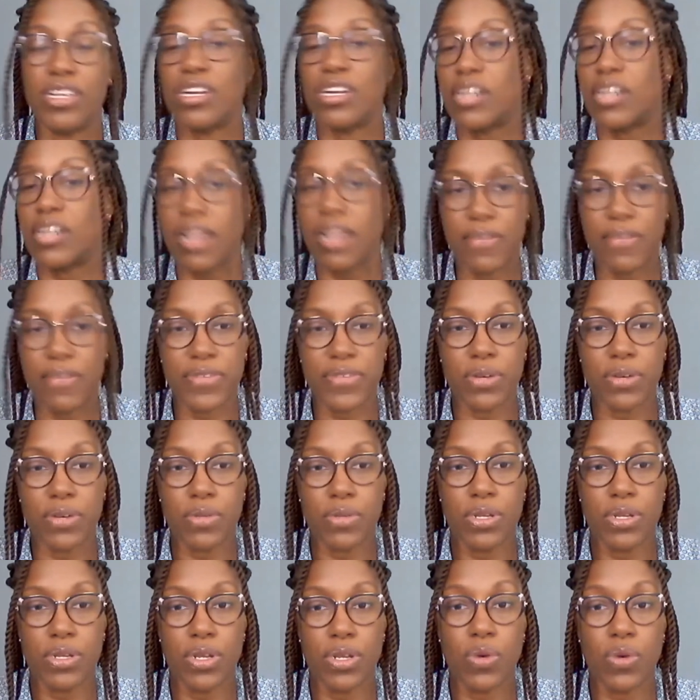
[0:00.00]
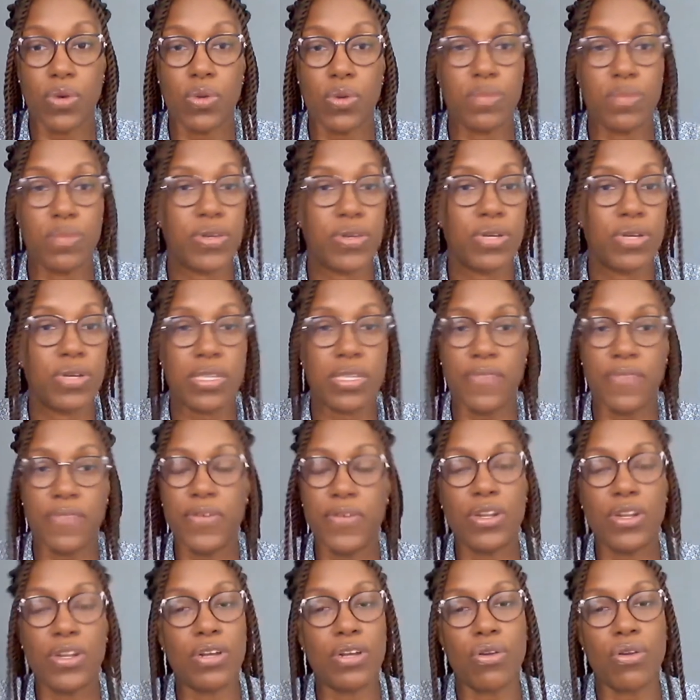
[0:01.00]
not left out in the cold, because if
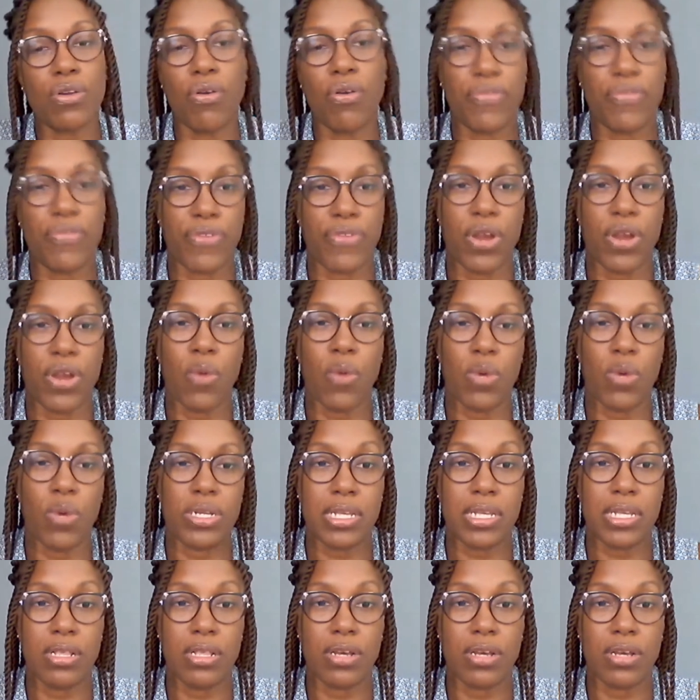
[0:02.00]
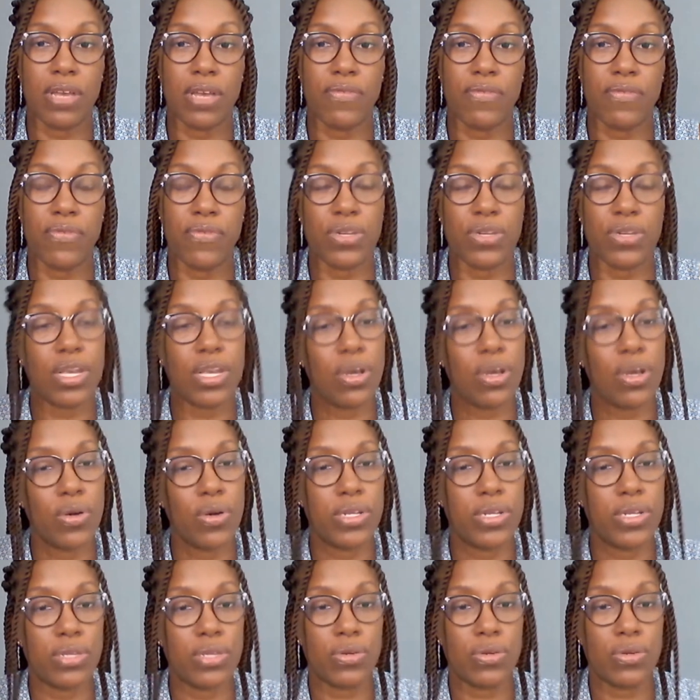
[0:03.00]
you're not offering what they're looking for, they're
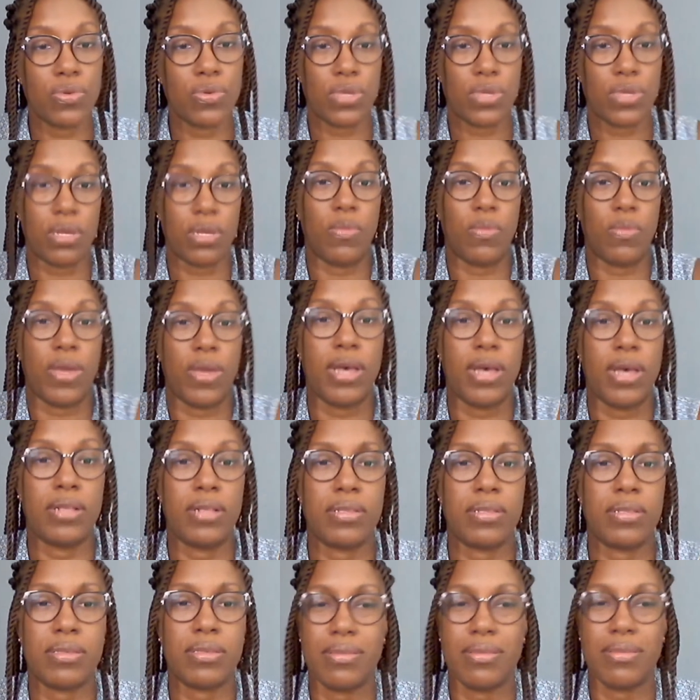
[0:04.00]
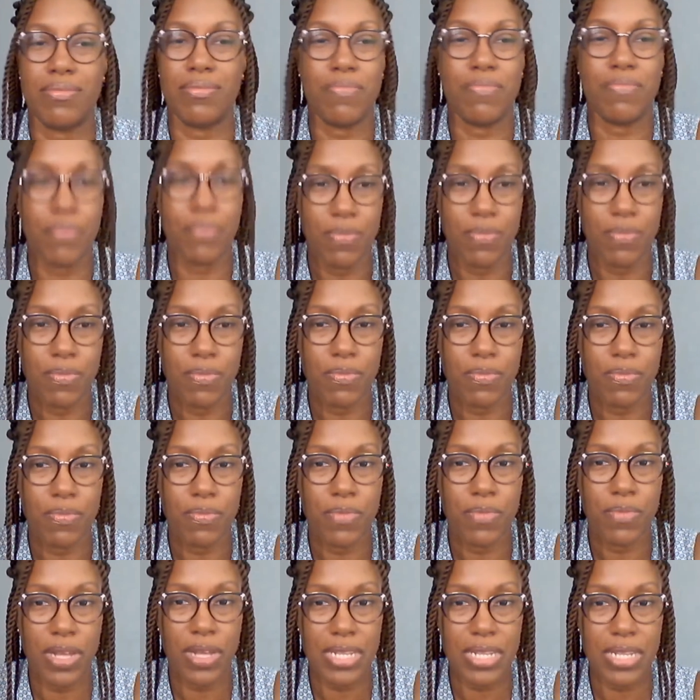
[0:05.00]
going to go somewhere else.
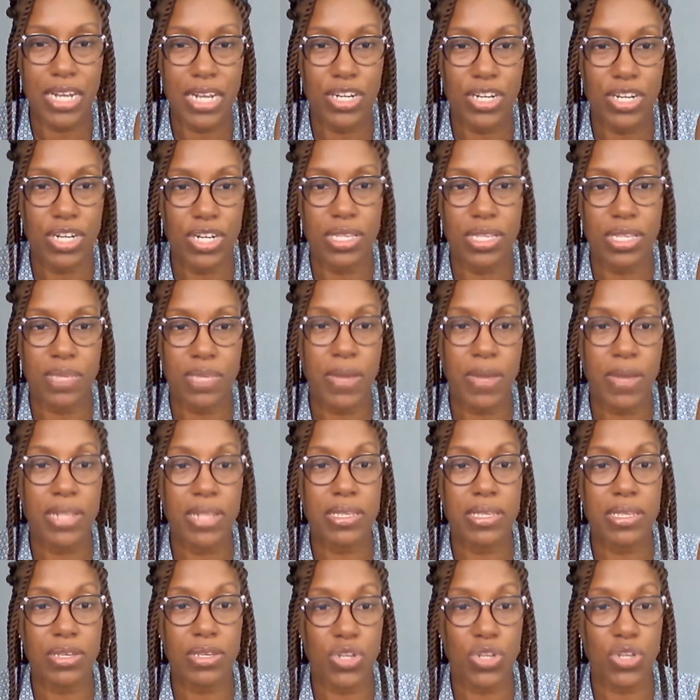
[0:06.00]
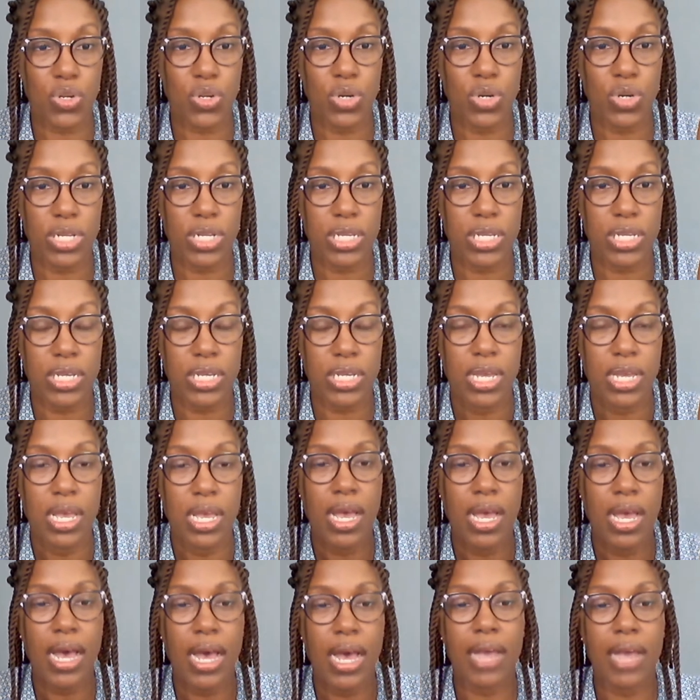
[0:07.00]
Attention spans are short
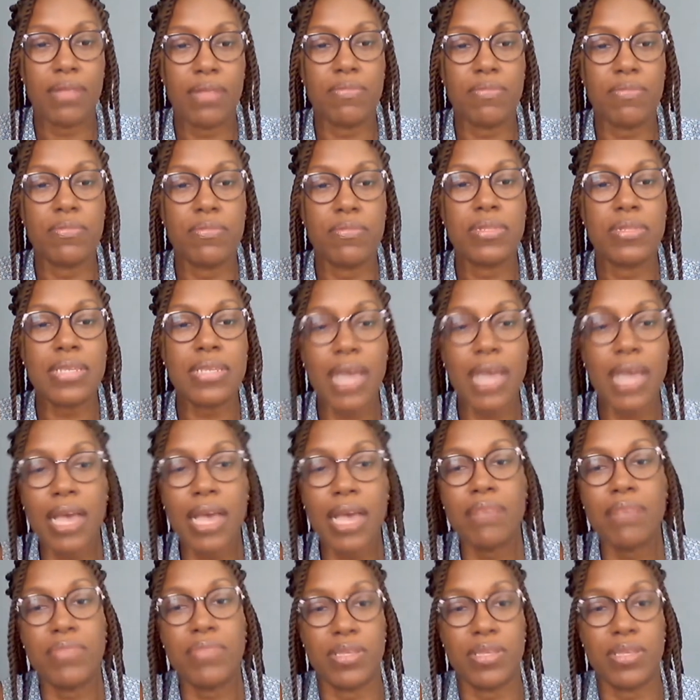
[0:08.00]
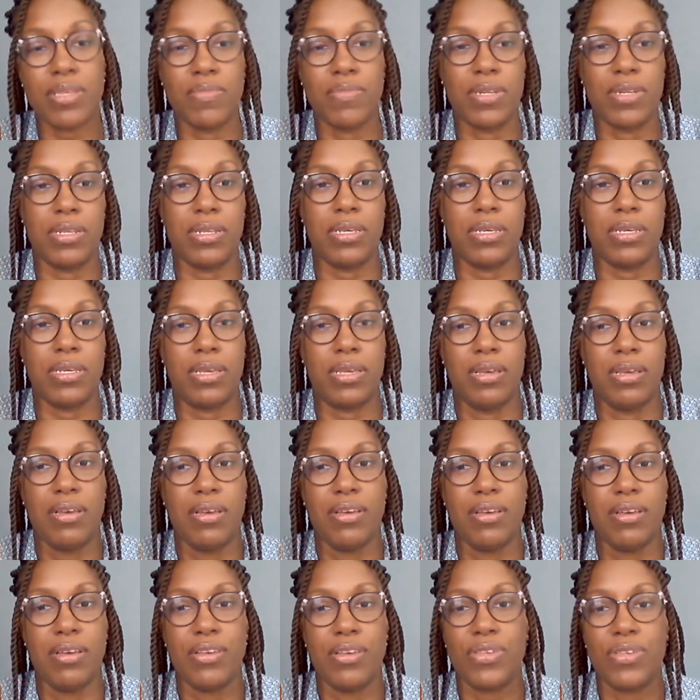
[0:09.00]
and time is money.
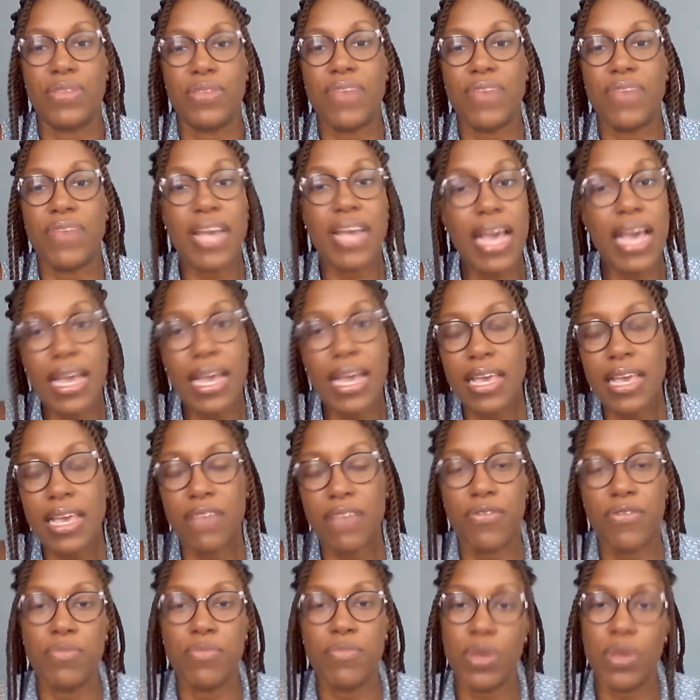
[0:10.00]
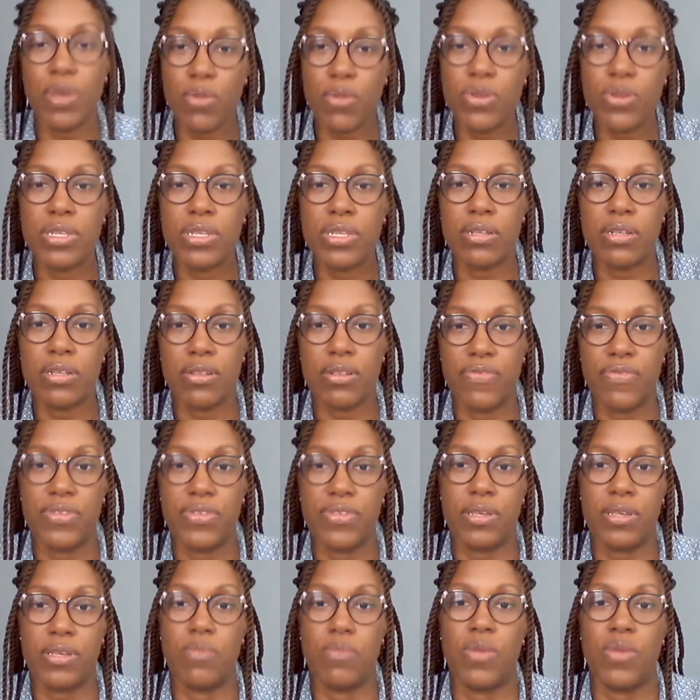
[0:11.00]
So if I can't get from you, I'm going to look for
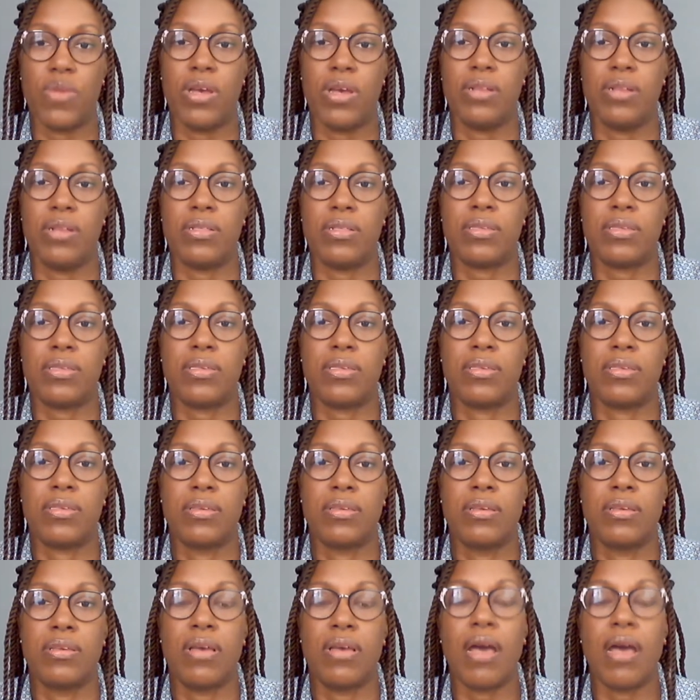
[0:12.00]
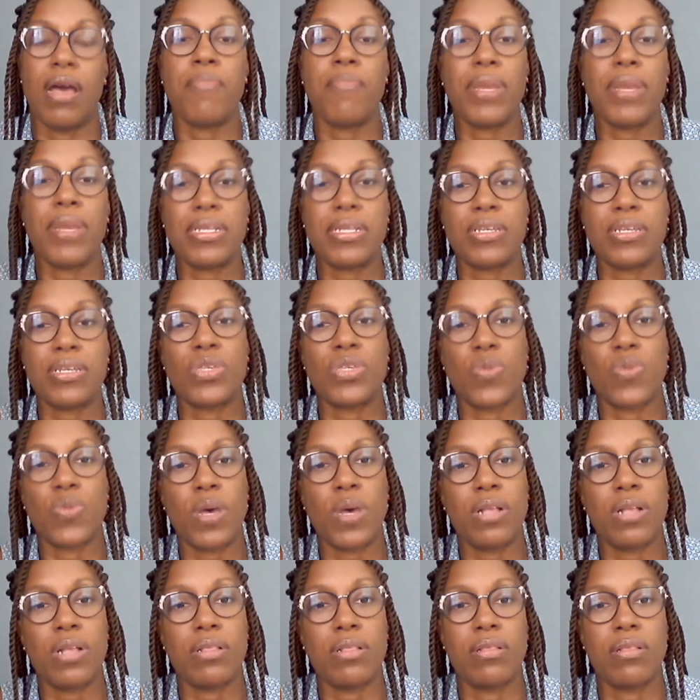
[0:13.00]
somewhere else. I might as
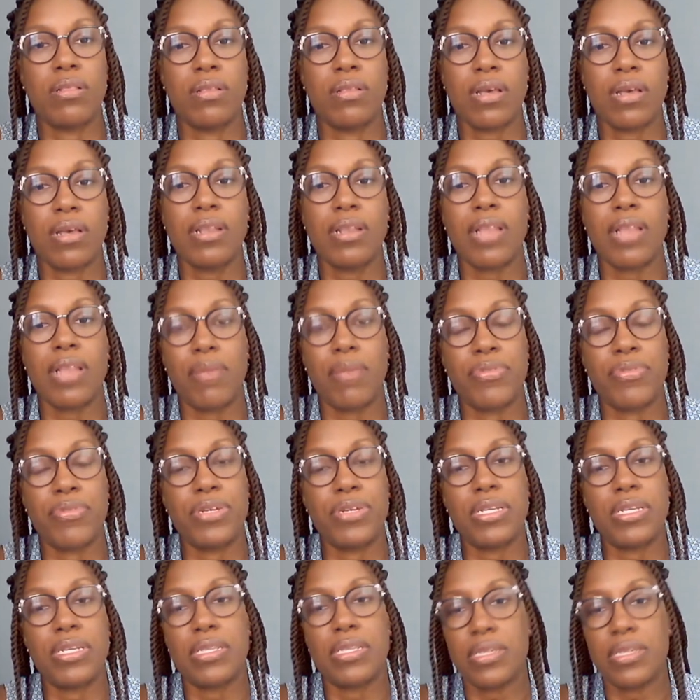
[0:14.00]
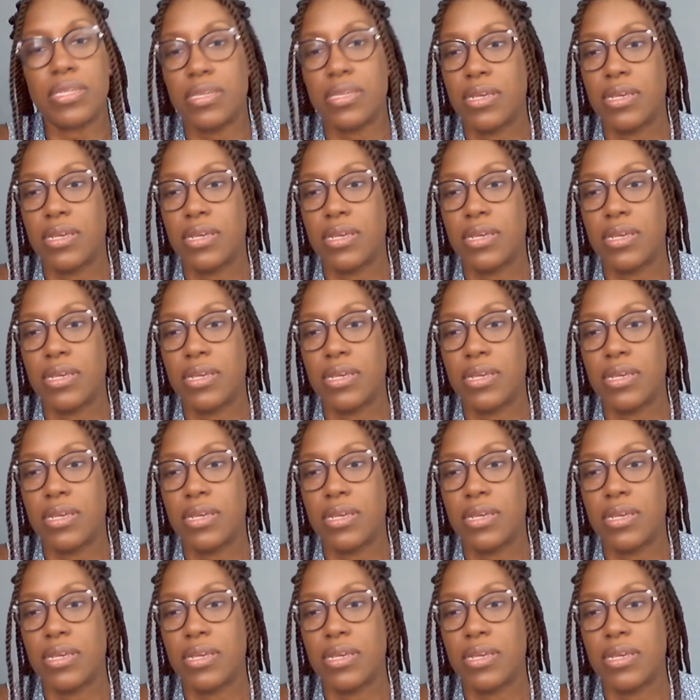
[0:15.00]
well collaborate